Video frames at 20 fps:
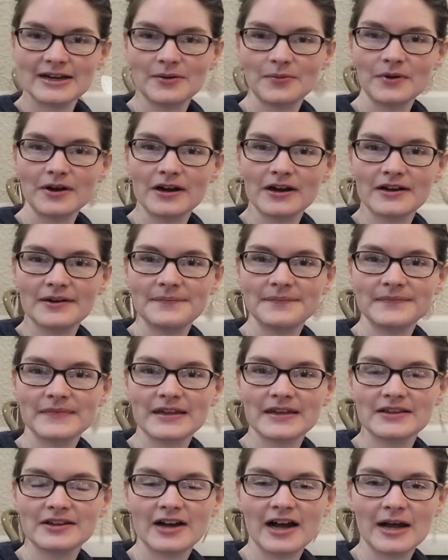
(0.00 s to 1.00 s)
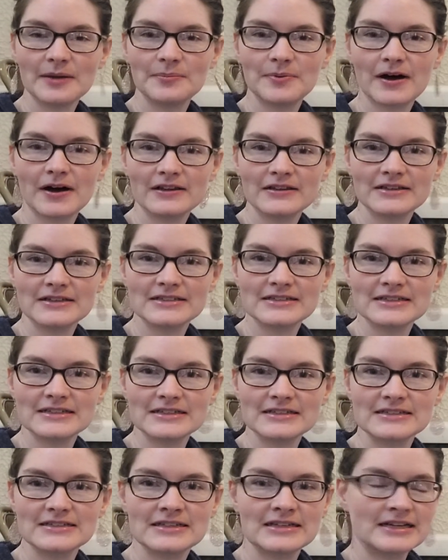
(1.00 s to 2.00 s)
that work? Get their
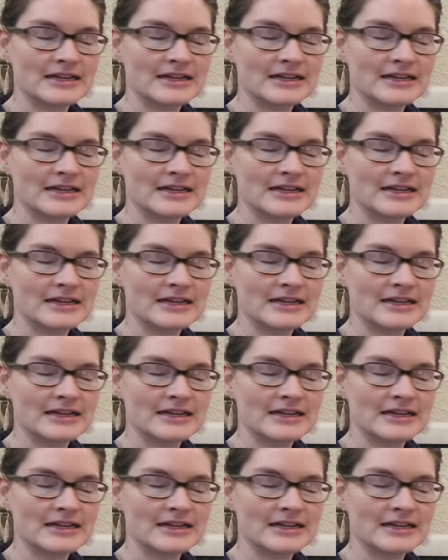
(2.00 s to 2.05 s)
hypothesis.